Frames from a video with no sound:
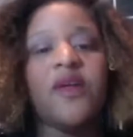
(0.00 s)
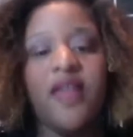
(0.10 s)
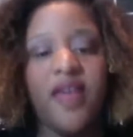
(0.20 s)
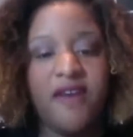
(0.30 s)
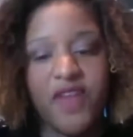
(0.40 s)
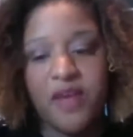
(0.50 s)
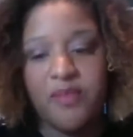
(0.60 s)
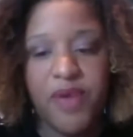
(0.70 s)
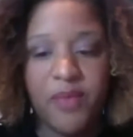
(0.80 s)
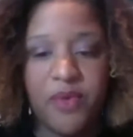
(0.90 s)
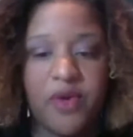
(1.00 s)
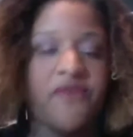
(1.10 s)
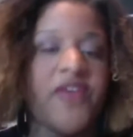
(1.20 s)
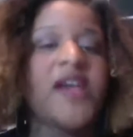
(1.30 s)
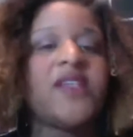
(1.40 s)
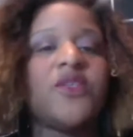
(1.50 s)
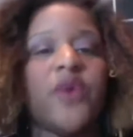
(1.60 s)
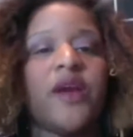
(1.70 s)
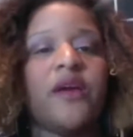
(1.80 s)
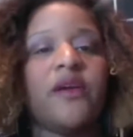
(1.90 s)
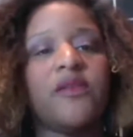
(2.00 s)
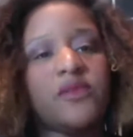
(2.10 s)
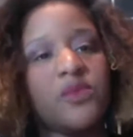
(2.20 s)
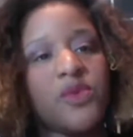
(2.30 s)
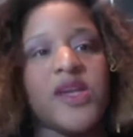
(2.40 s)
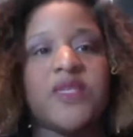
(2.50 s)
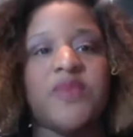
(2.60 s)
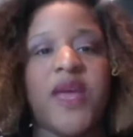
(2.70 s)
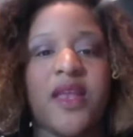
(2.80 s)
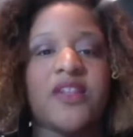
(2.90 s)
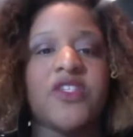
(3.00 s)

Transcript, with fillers: have that pebble effect where we're expanding just